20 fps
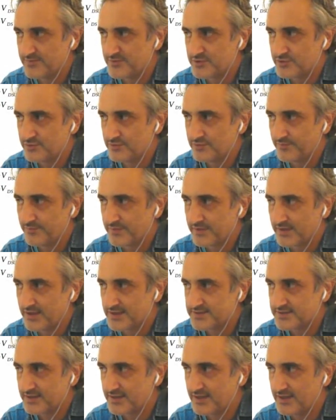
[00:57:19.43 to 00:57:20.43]

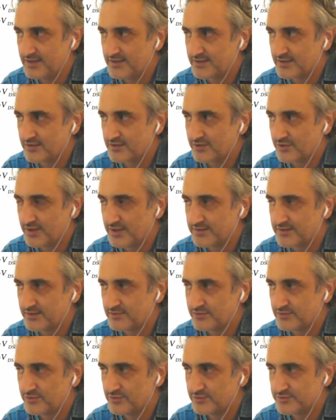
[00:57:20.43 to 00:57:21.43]
N2 has the gate
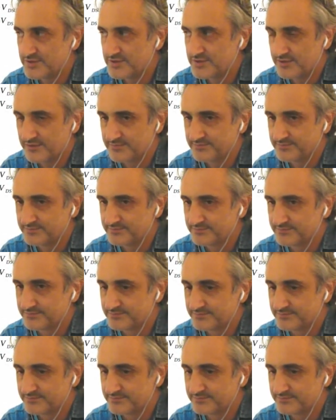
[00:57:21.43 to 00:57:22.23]
connected to 0.